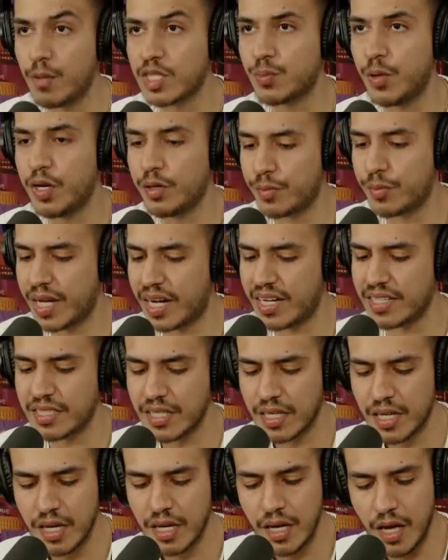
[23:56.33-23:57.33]
much money,
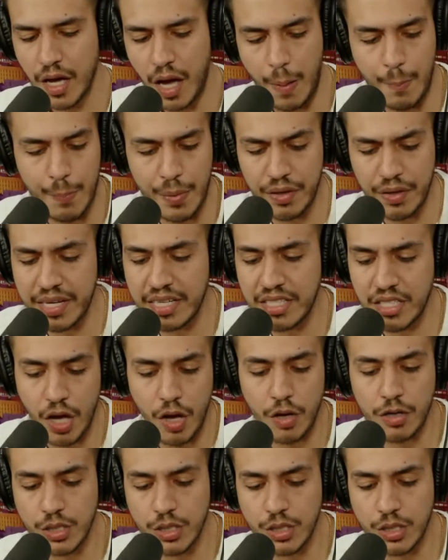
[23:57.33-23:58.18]
guys, $1 million